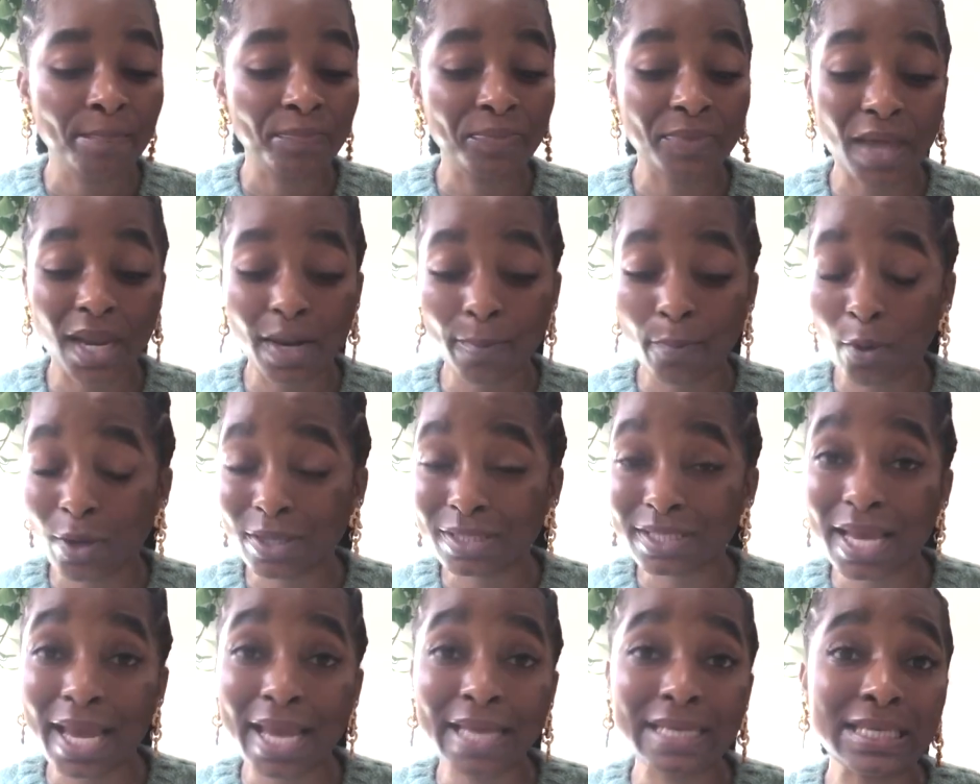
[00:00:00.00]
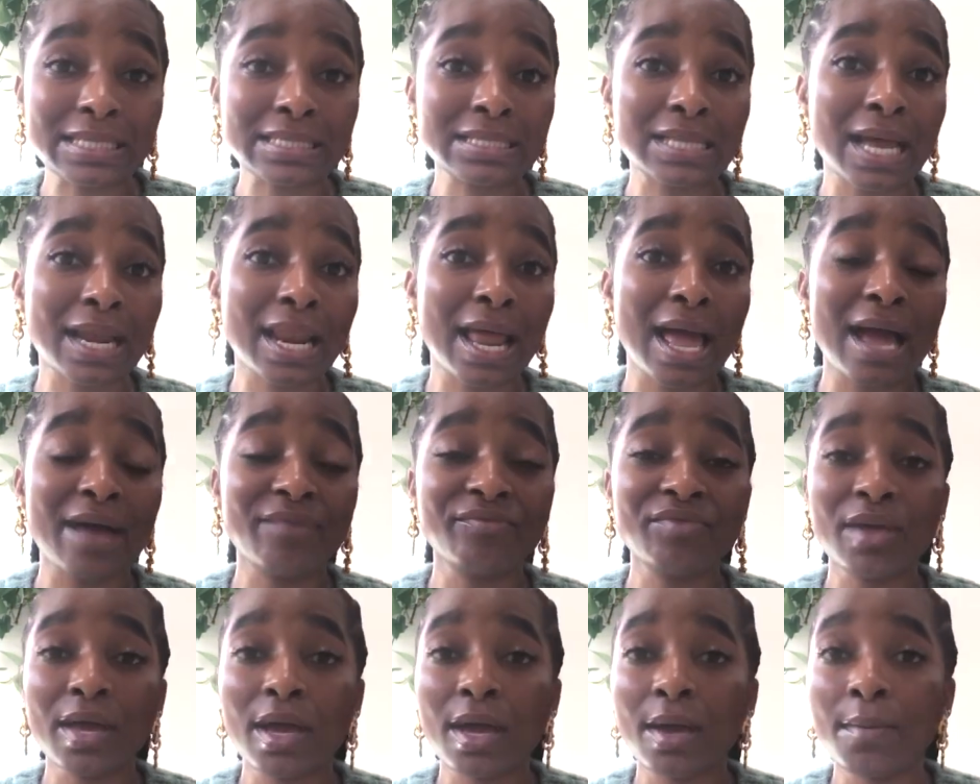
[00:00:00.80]
Net-a-Porter does not
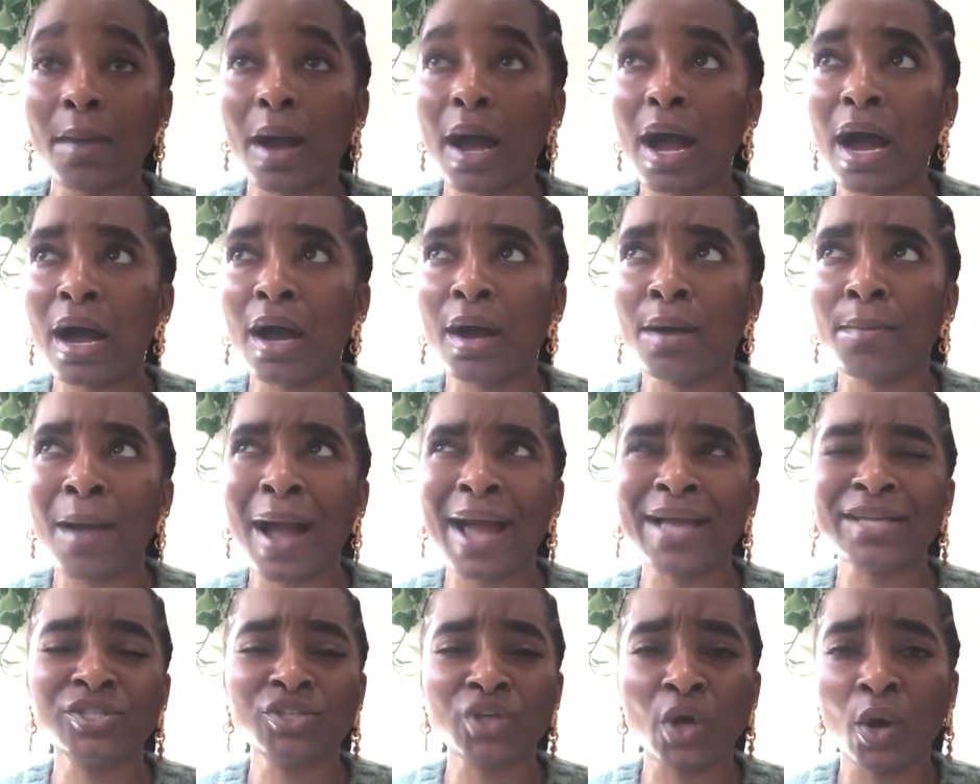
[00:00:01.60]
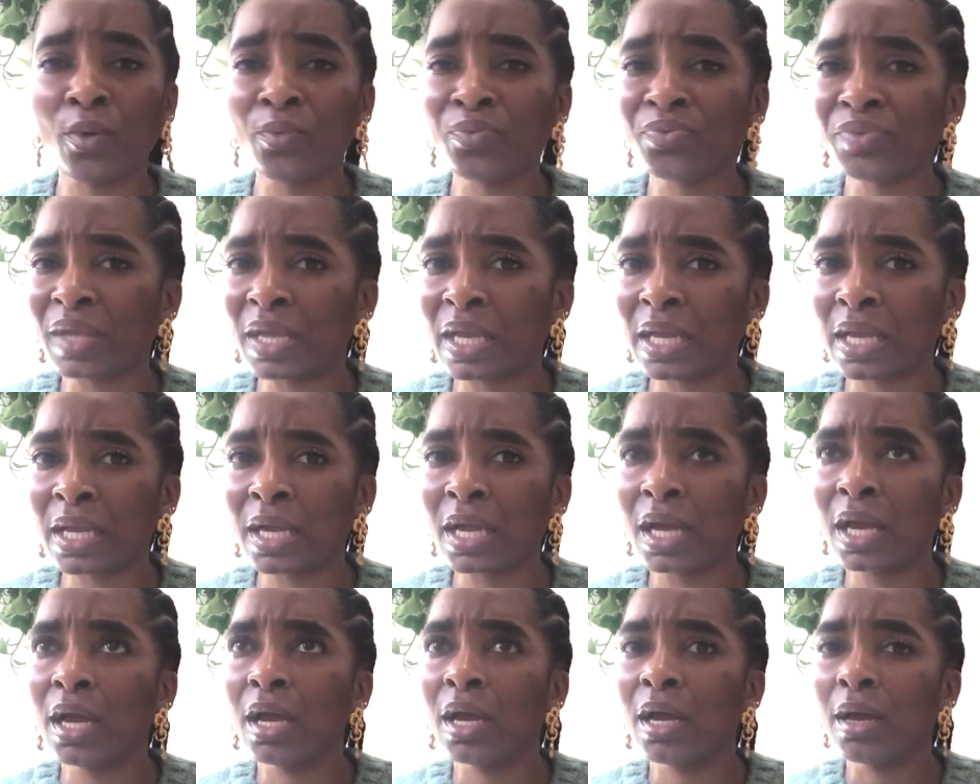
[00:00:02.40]
have them. I don't
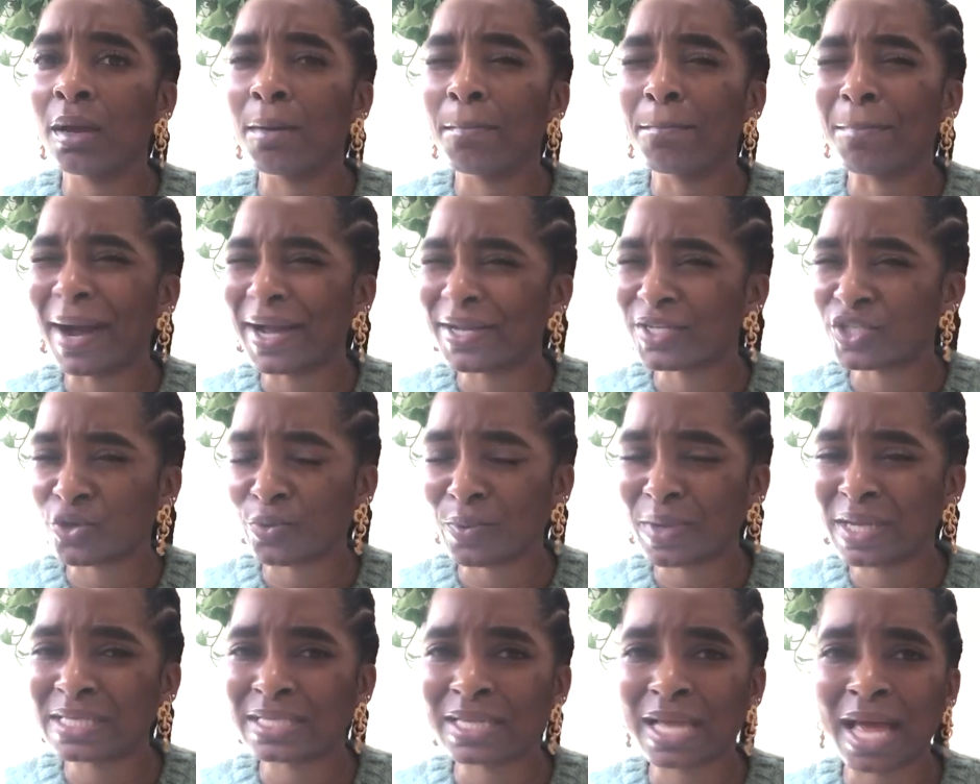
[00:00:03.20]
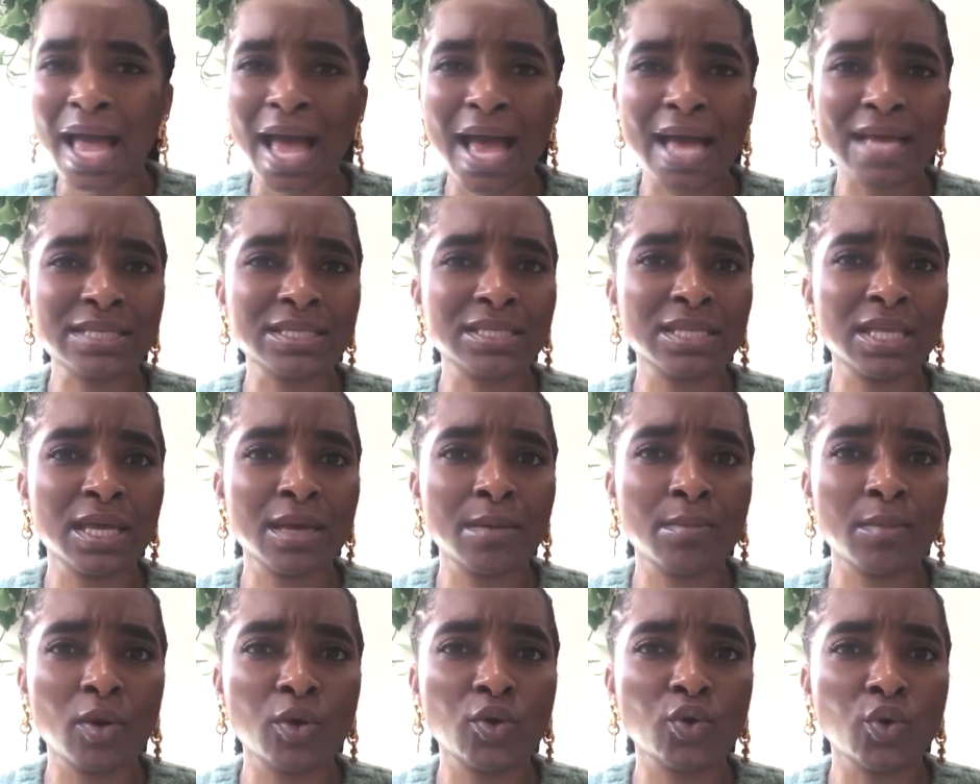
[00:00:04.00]
think My Teresa has
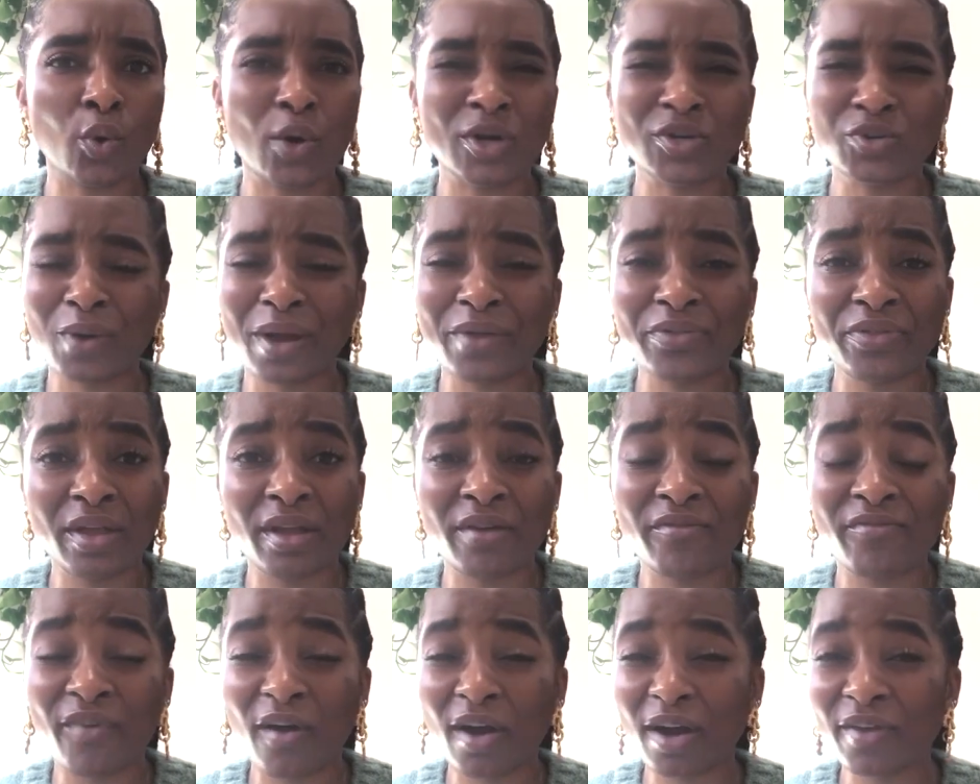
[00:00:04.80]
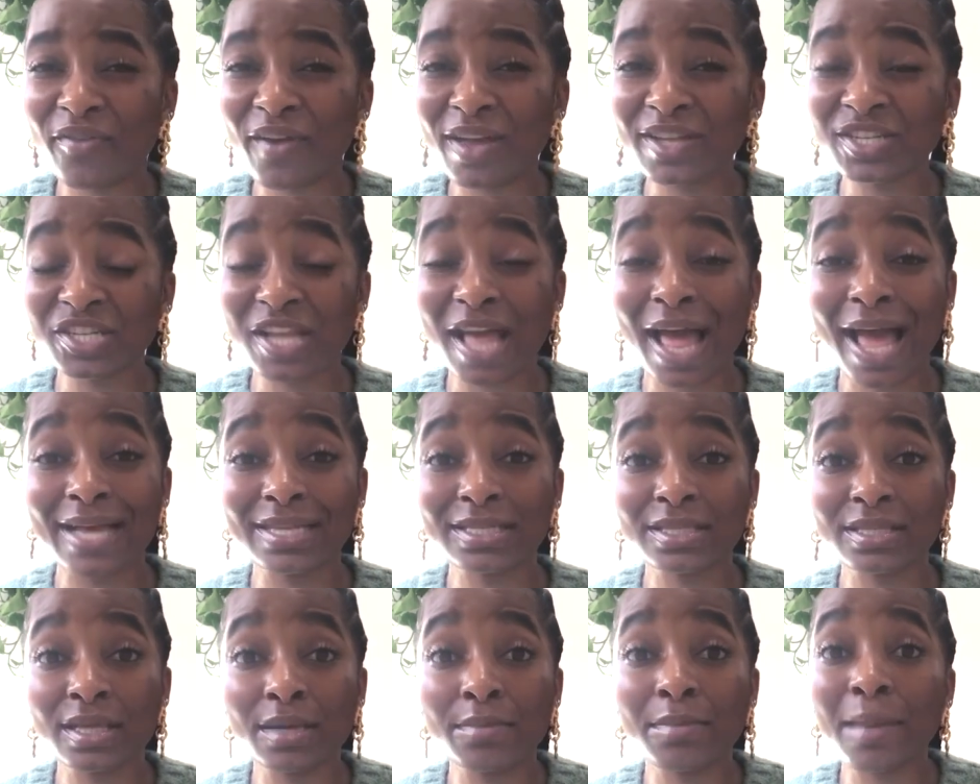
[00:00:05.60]
them, nor do I think Farfetch
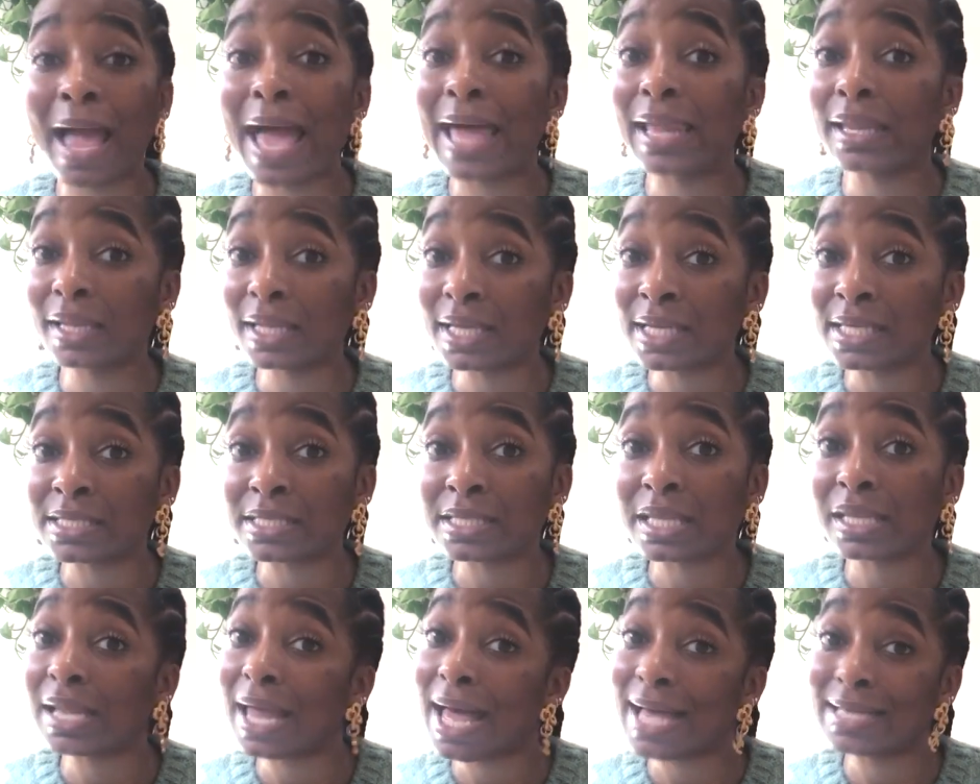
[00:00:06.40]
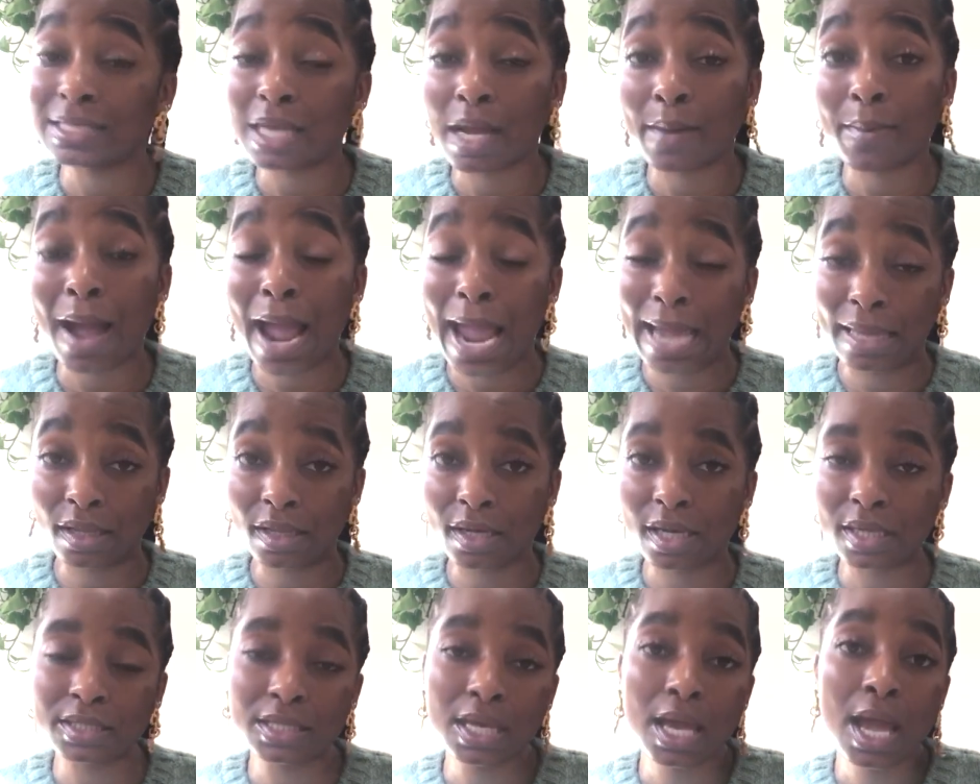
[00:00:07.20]
has them, at least the last time I
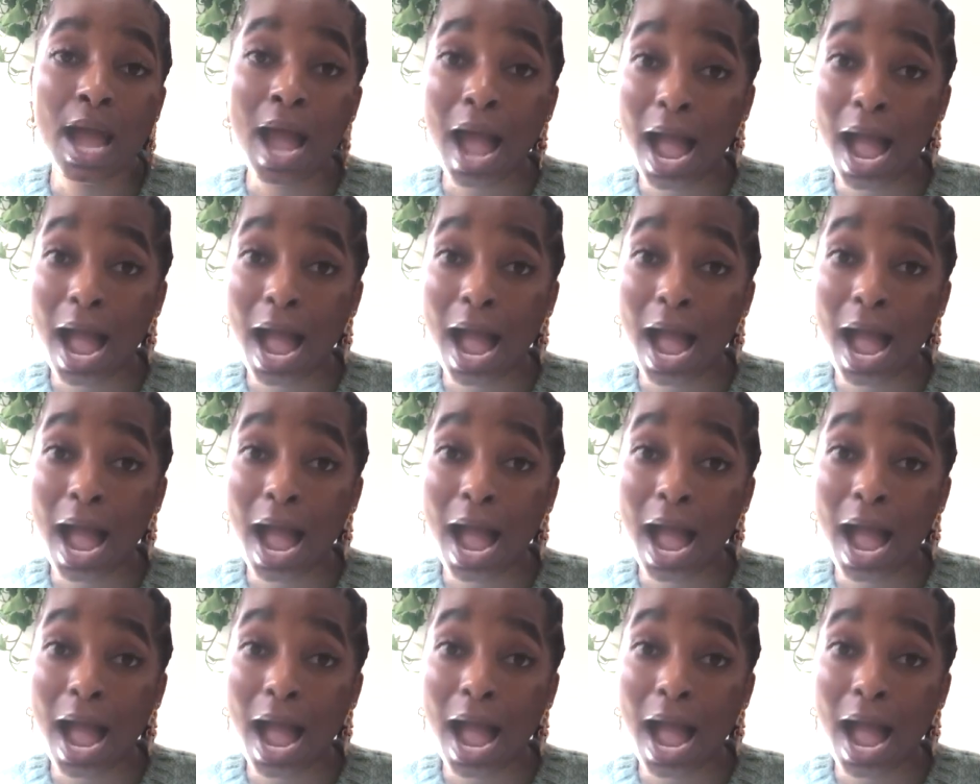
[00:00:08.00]
looked.